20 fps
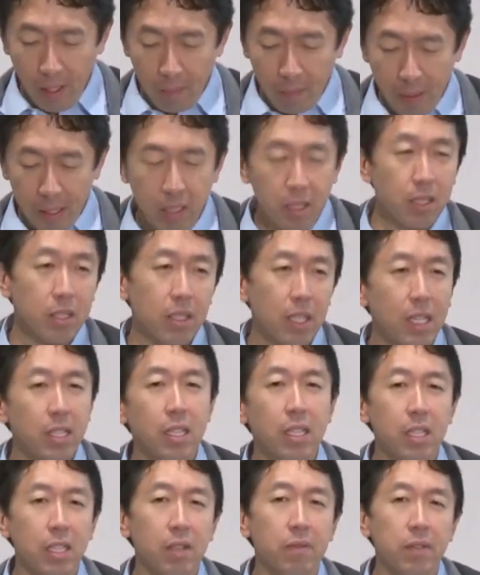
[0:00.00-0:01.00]
But just, I
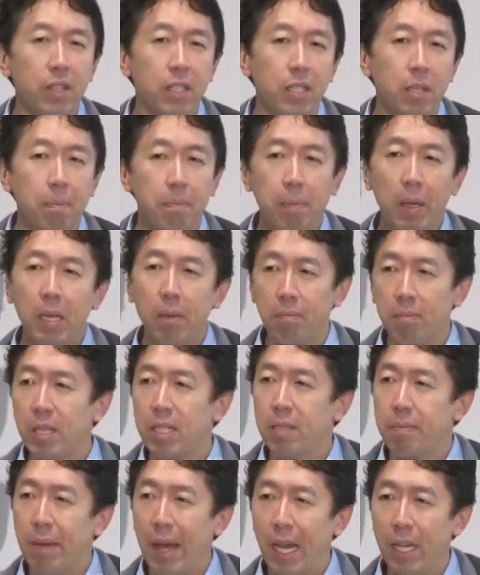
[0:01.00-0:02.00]
think if there's a big
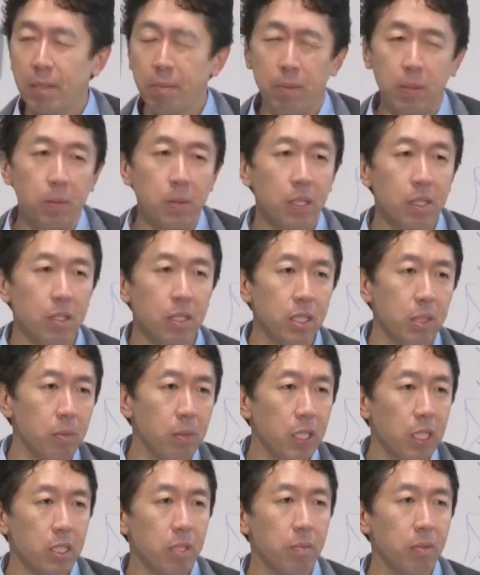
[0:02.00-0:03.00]
mismatch between
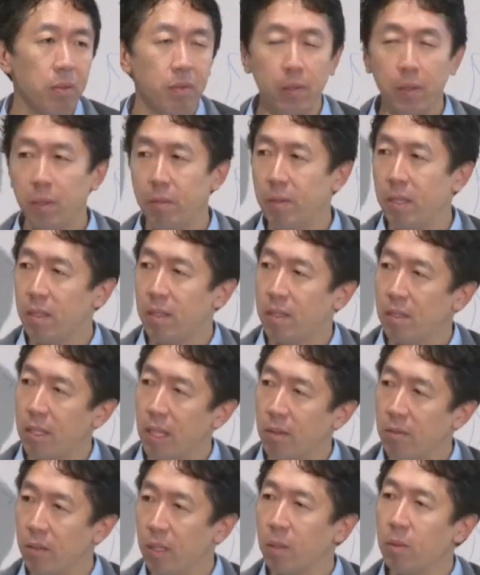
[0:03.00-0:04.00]
simulation performance
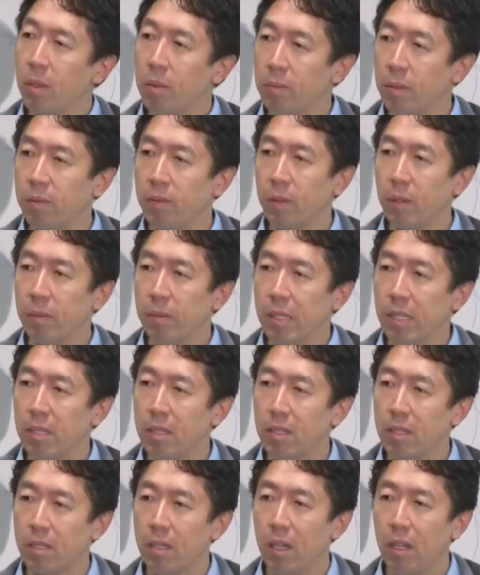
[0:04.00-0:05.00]
and real world
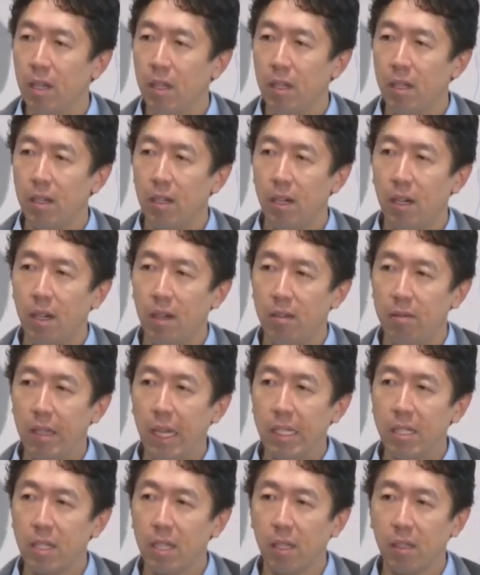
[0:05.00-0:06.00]
performance,
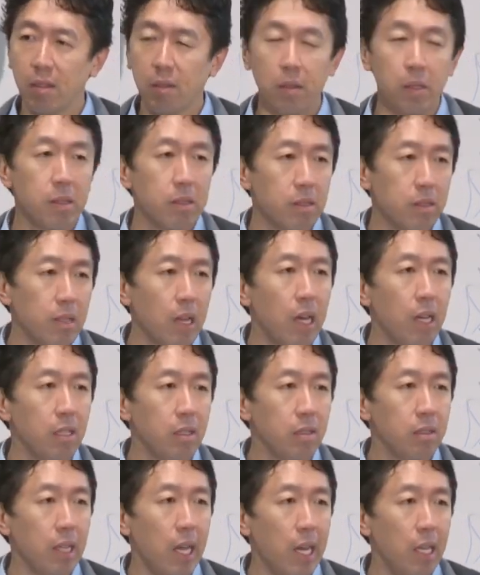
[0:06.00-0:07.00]
that's a good sign
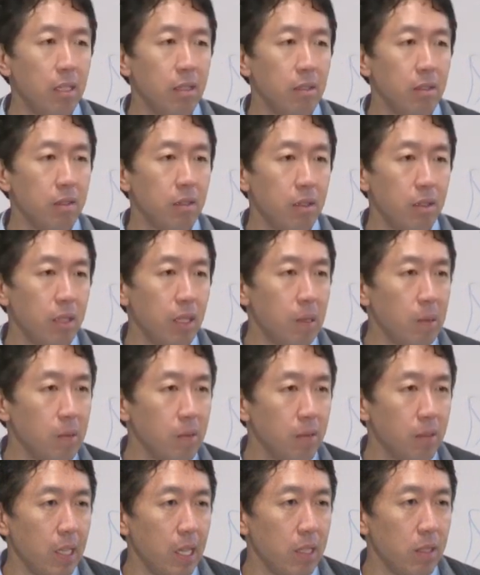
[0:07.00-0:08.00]
that,
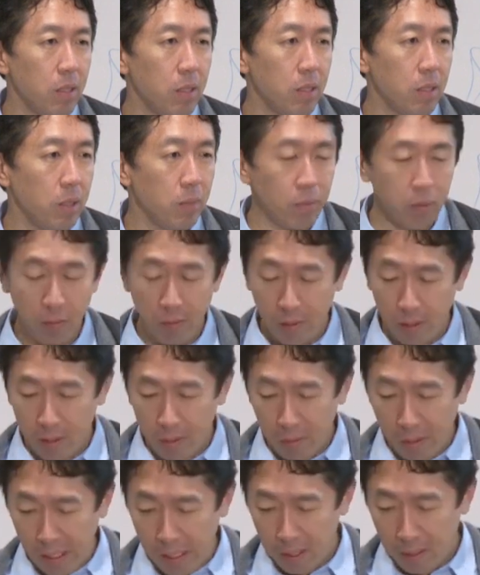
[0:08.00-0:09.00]
that you should improve the
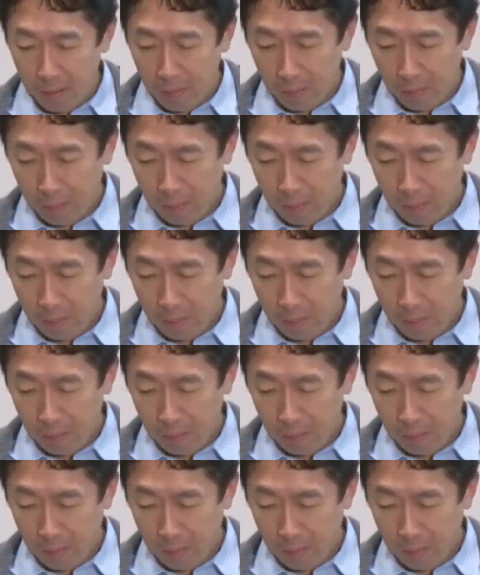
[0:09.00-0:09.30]
simulation.